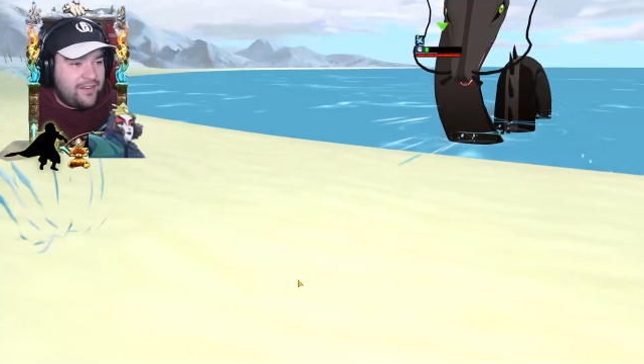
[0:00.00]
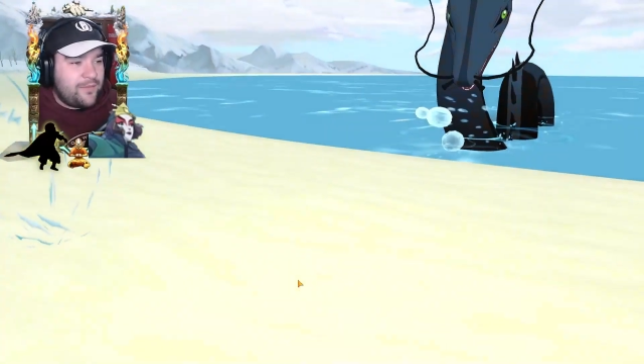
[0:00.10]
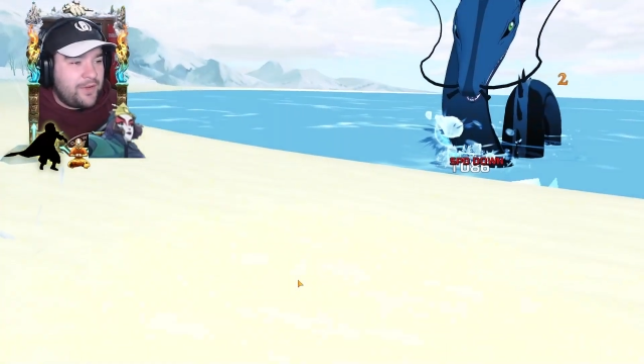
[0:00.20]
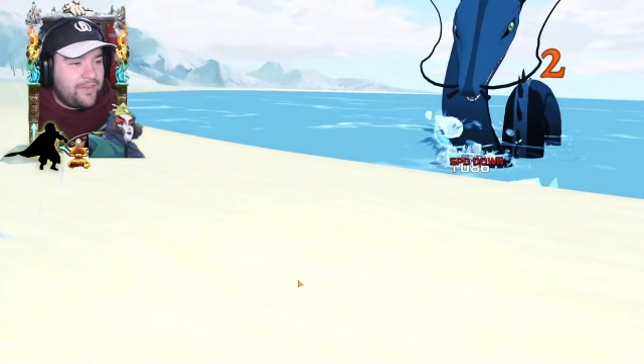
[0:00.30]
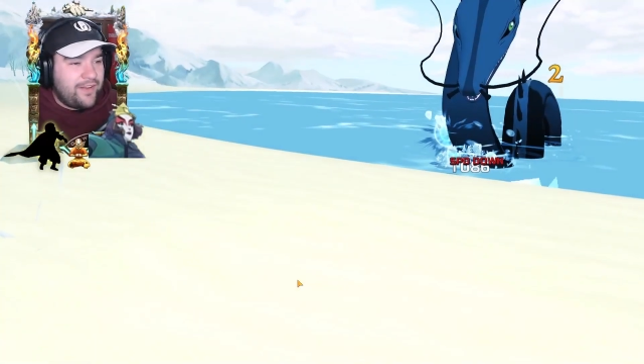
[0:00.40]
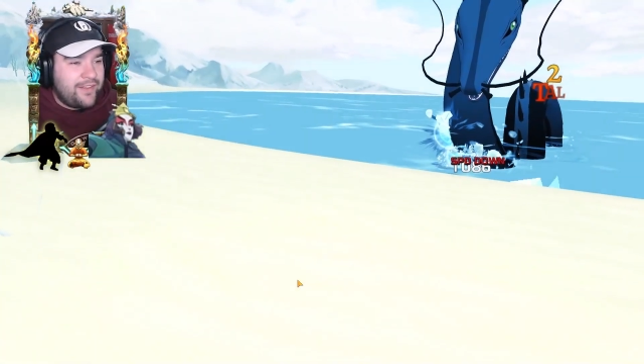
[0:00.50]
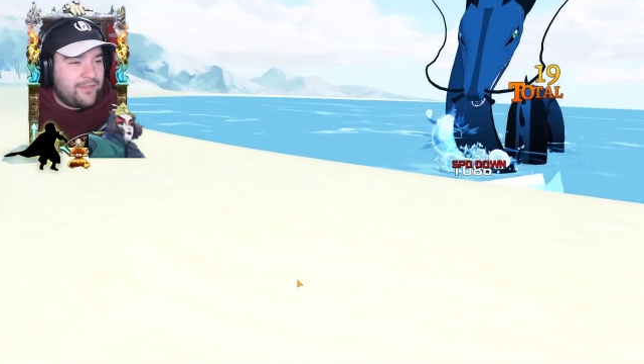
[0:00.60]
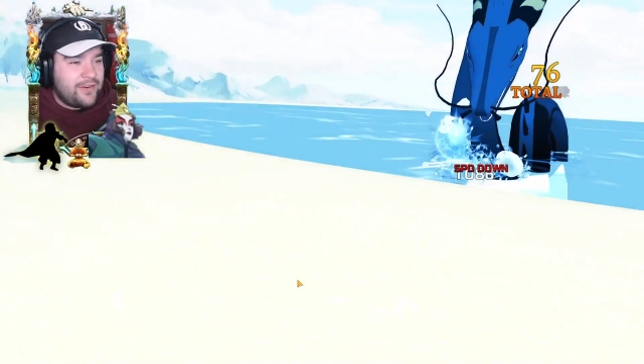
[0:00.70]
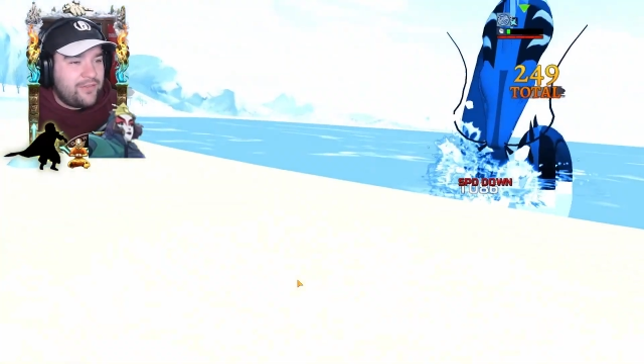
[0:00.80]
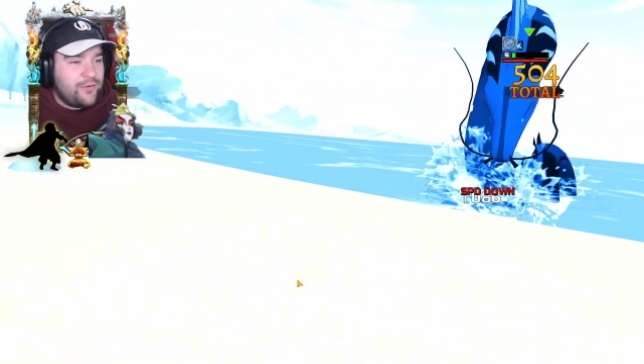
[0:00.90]
my
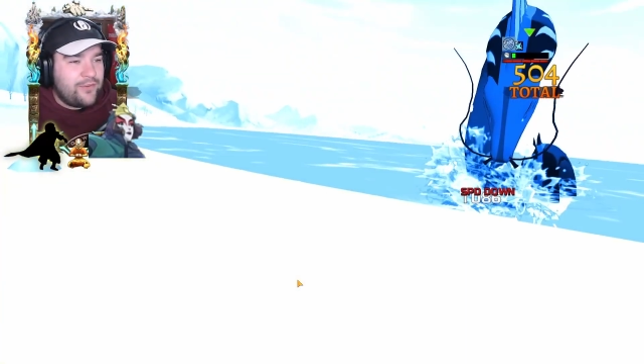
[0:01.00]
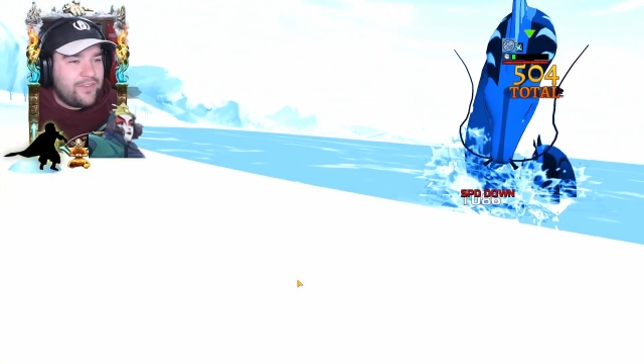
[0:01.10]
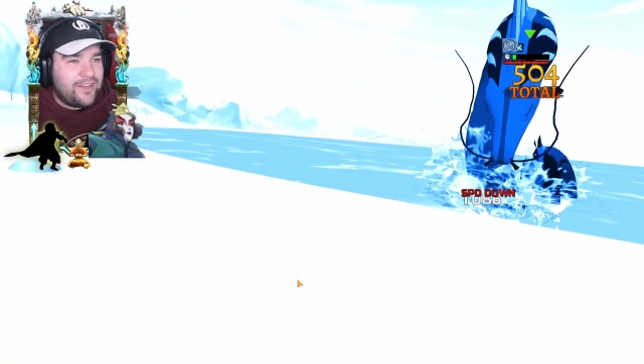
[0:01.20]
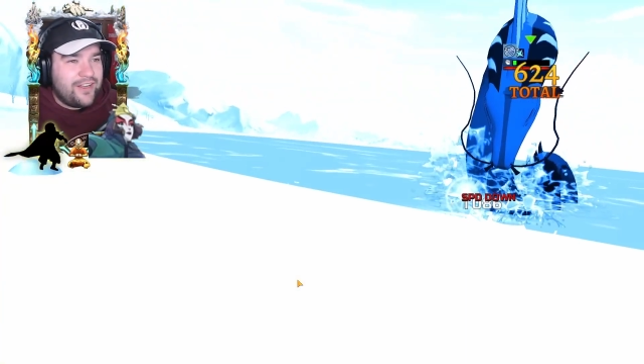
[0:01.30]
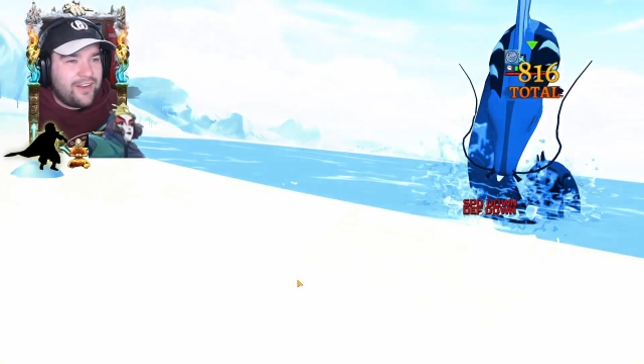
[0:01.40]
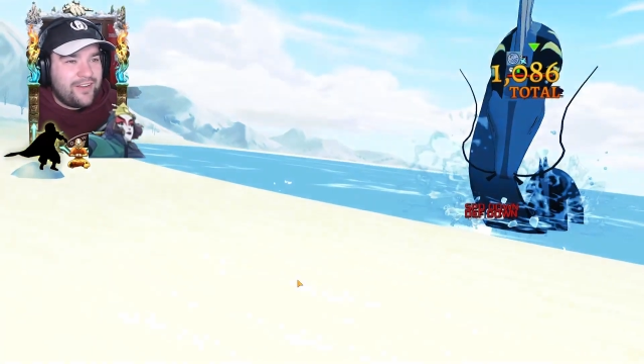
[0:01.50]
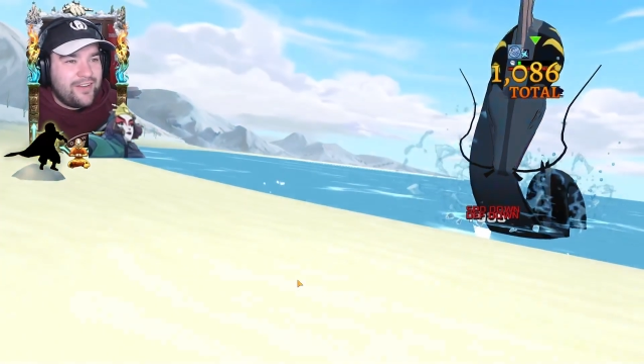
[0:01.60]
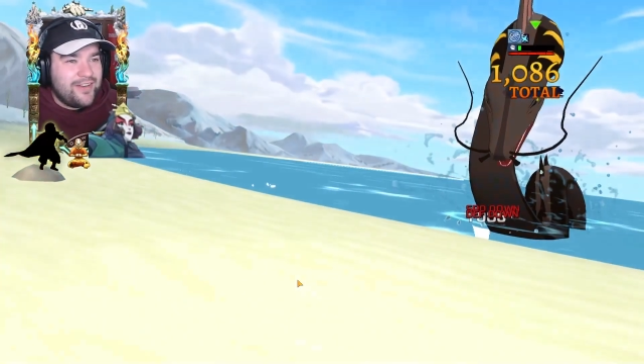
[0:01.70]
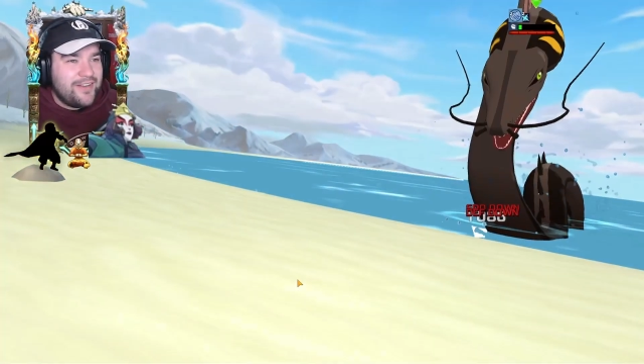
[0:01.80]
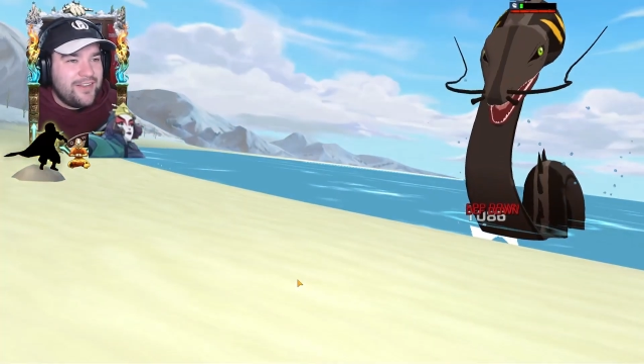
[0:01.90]
Talirik,
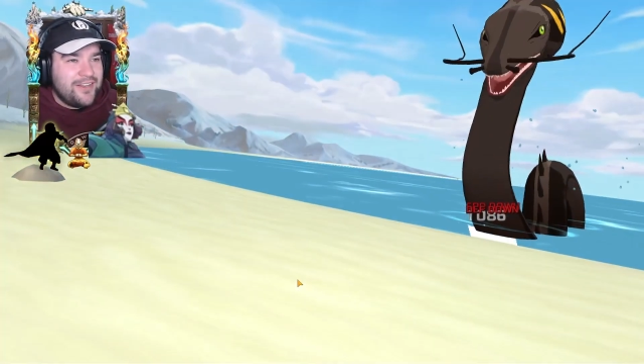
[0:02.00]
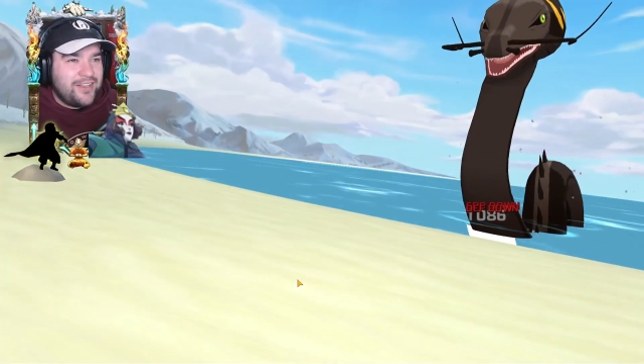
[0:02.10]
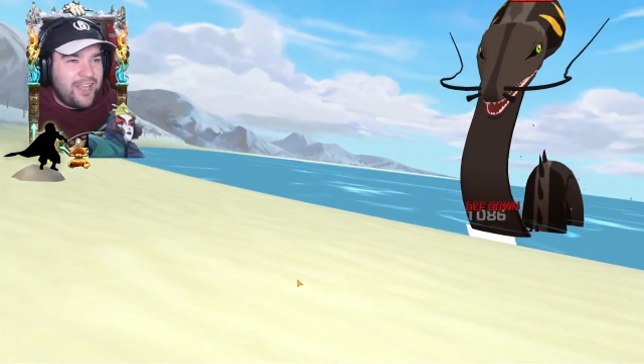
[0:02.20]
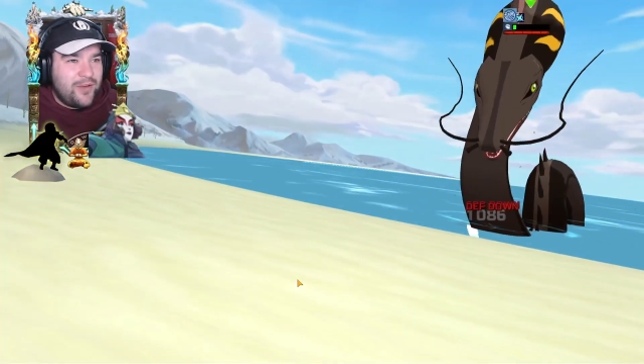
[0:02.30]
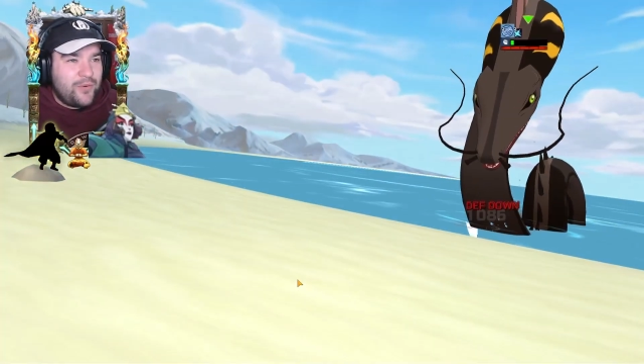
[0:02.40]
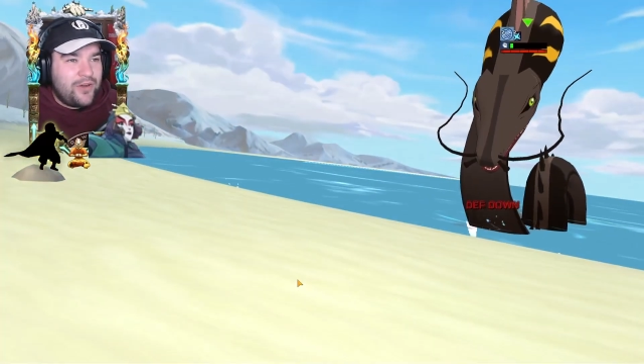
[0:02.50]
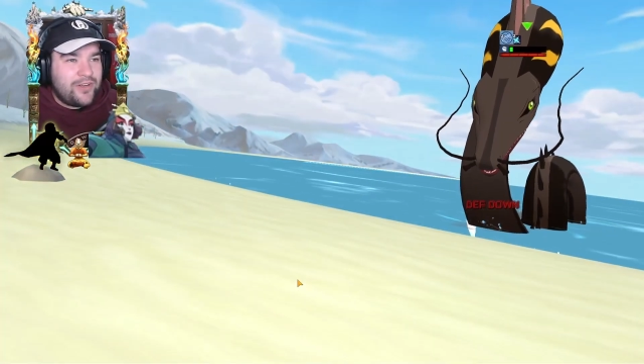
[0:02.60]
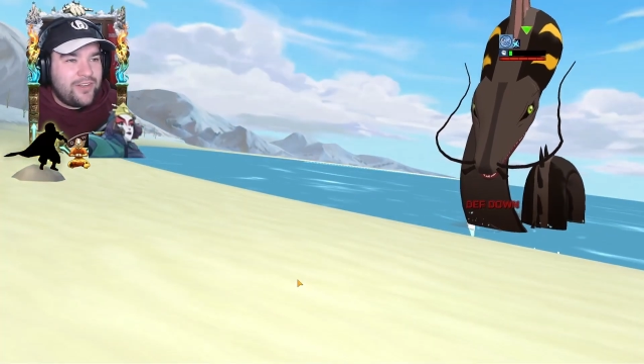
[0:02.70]
Tagaka, Kiwok,